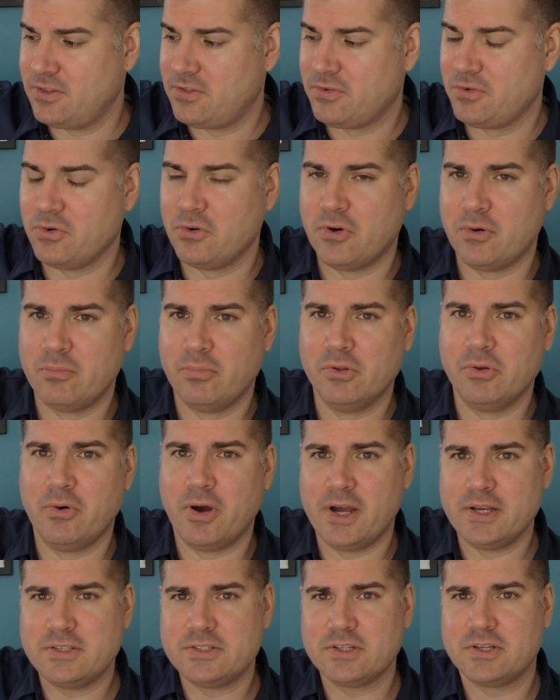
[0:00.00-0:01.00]
through a Blue
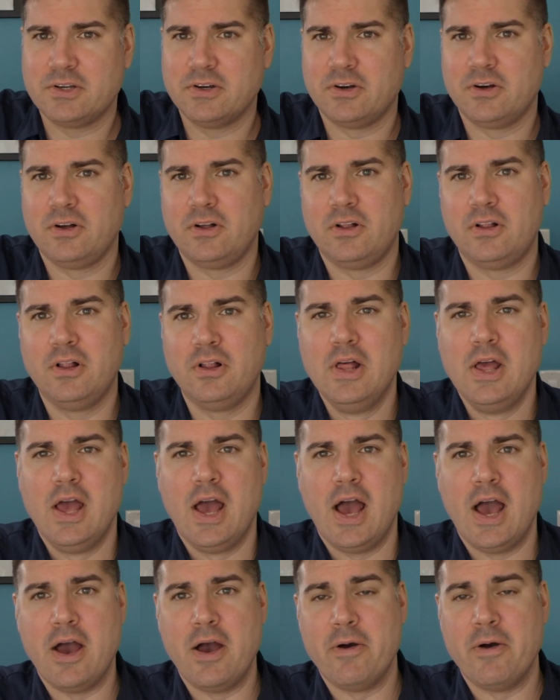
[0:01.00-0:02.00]
Icicle
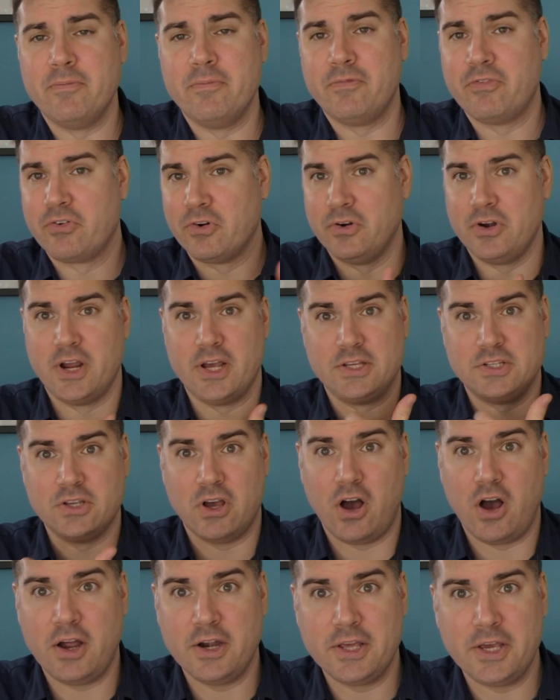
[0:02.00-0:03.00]
for nice
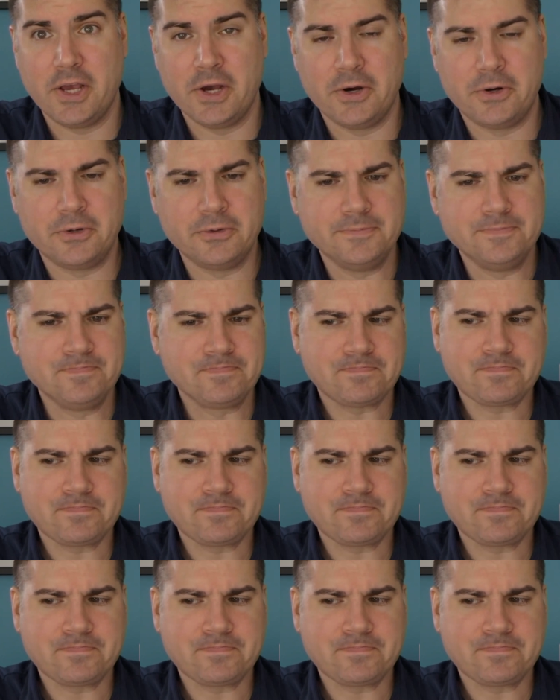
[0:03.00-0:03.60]
audio.